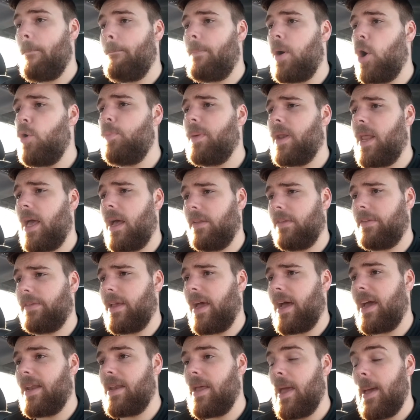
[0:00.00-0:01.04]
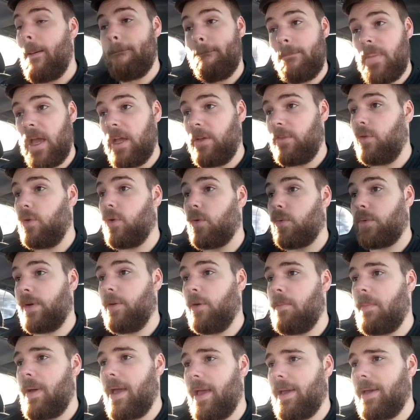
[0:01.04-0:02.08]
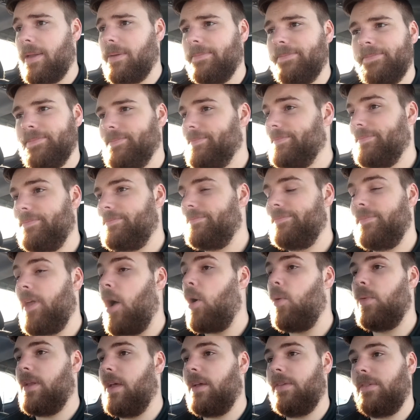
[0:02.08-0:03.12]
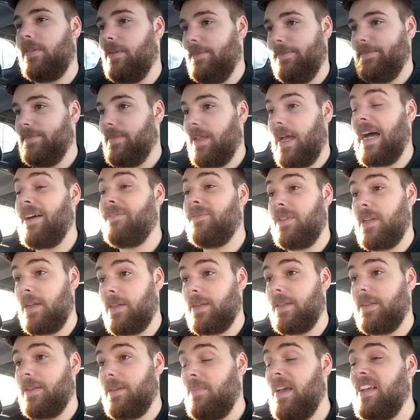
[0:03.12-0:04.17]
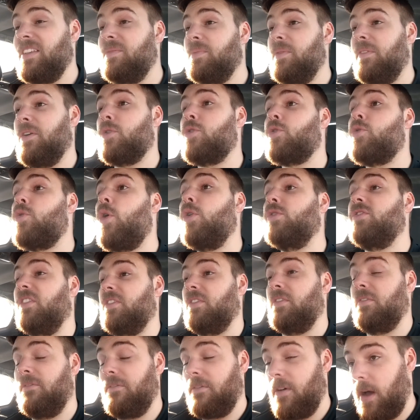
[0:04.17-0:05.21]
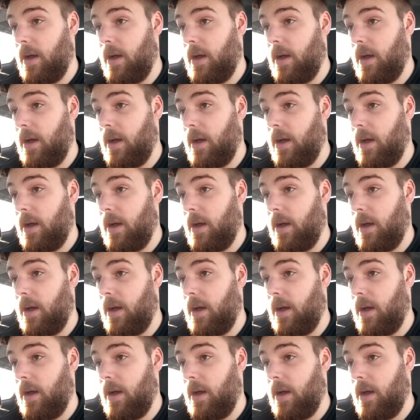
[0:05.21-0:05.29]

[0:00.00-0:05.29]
Pooping outside makes you a real man. No, it doesn't. I've done it. It makes me feel gross as